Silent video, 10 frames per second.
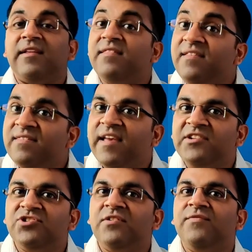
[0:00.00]
and in this
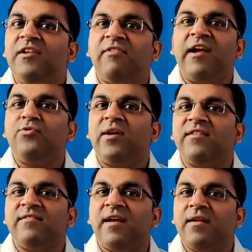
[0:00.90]
section, we'll try to
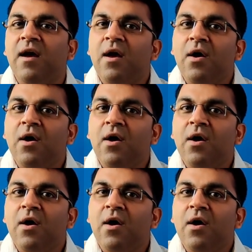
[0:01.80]
understand